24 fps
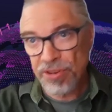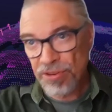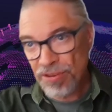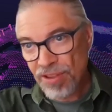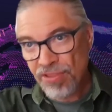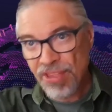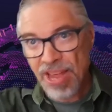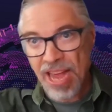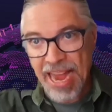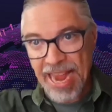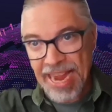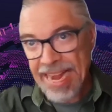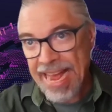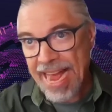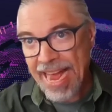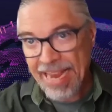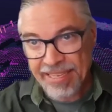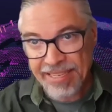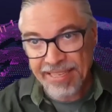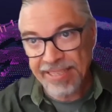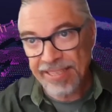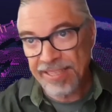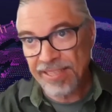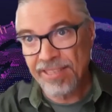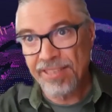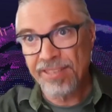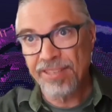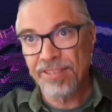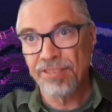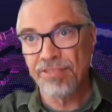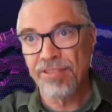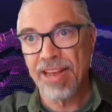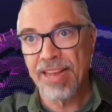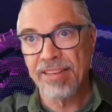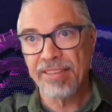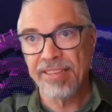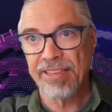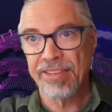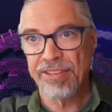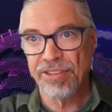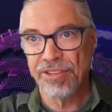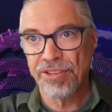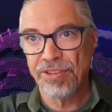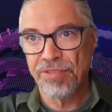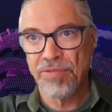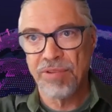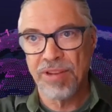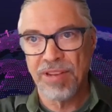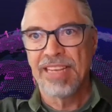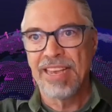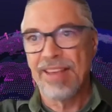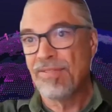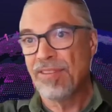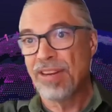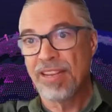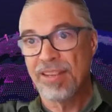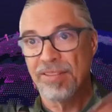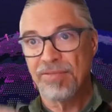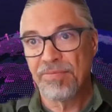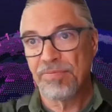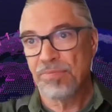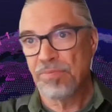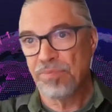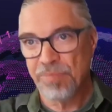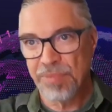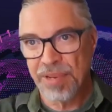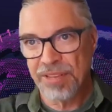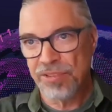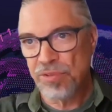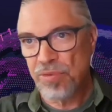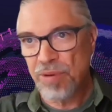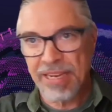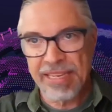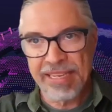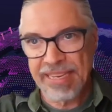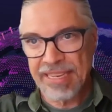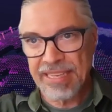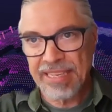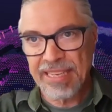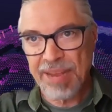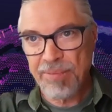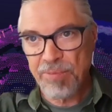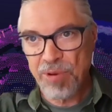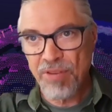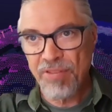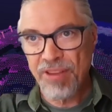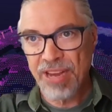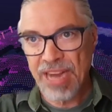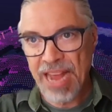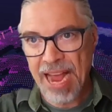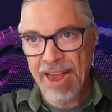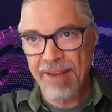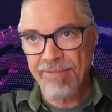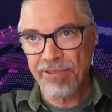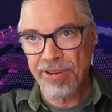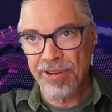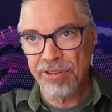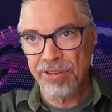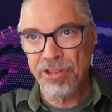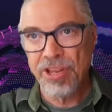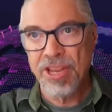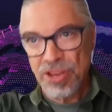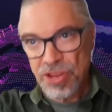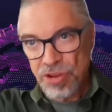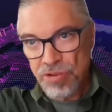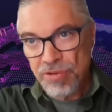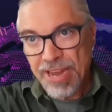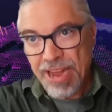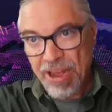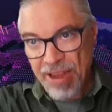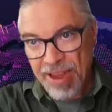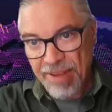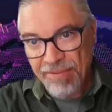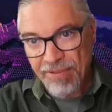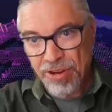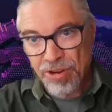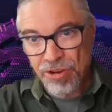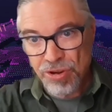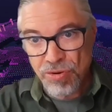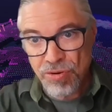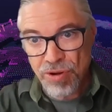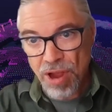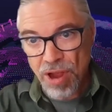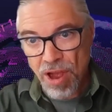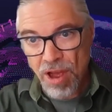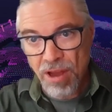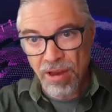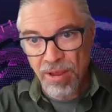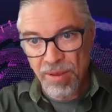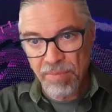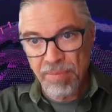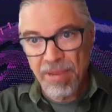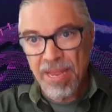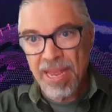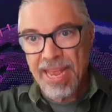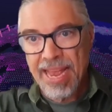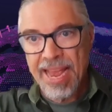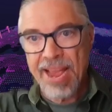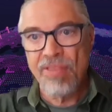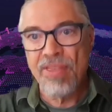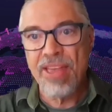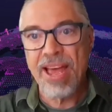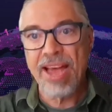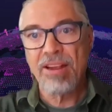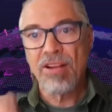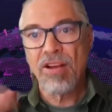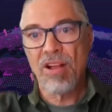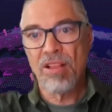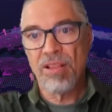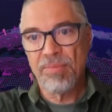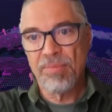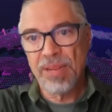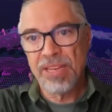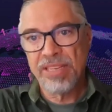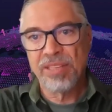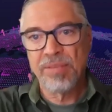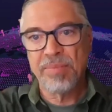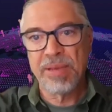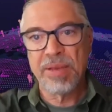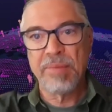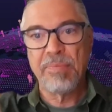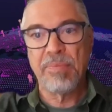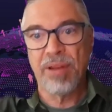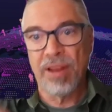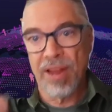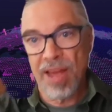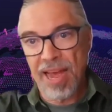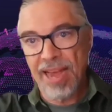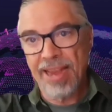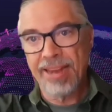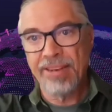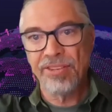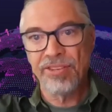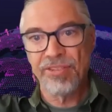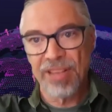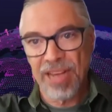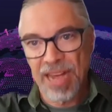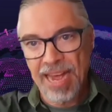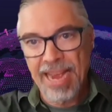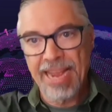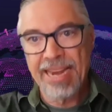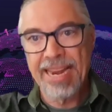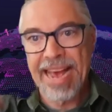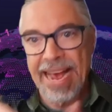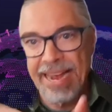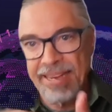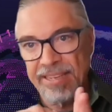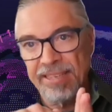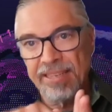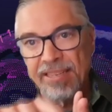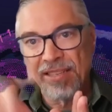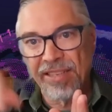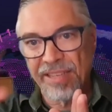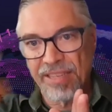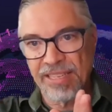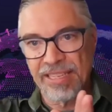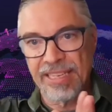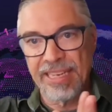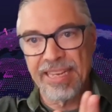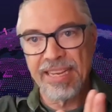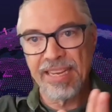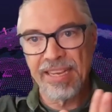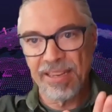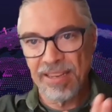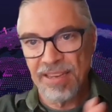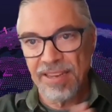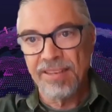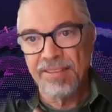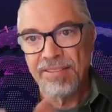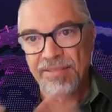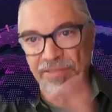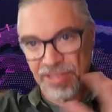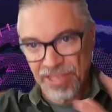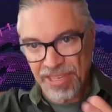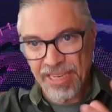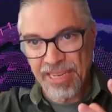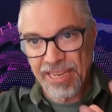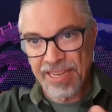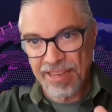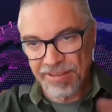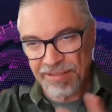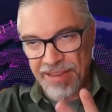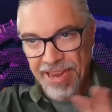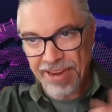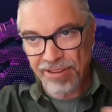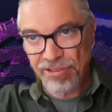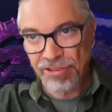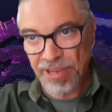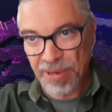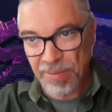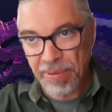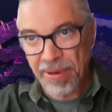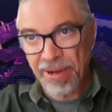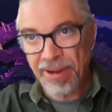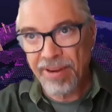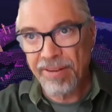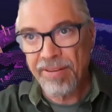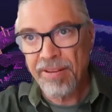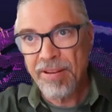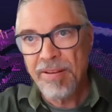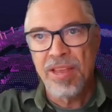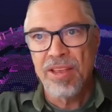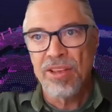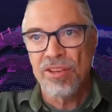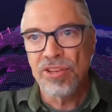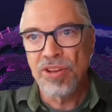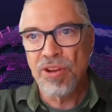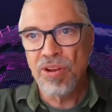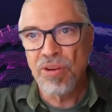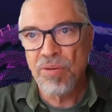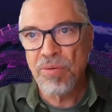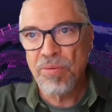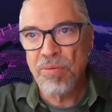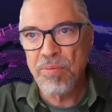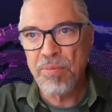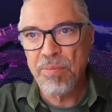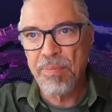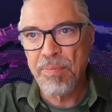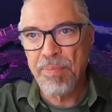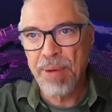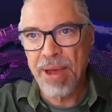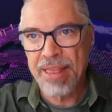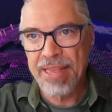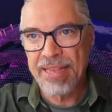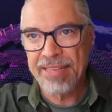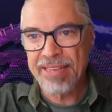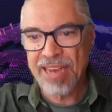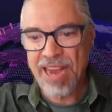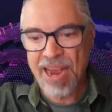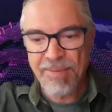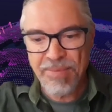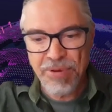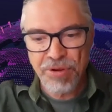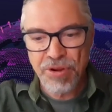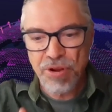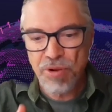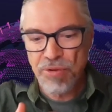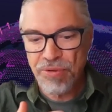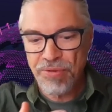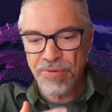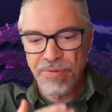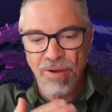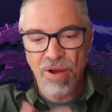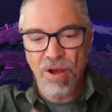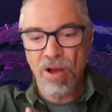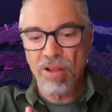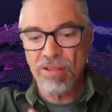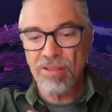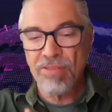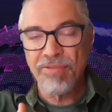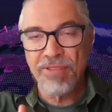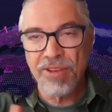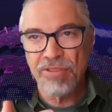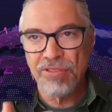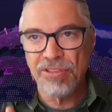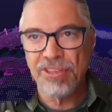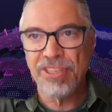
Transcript: are on the height axis. You ask it to do even a 26-day moving average, you now have a new column, and that column needs to be applied to the height axis to see it actually appear. So by the time you go through all of those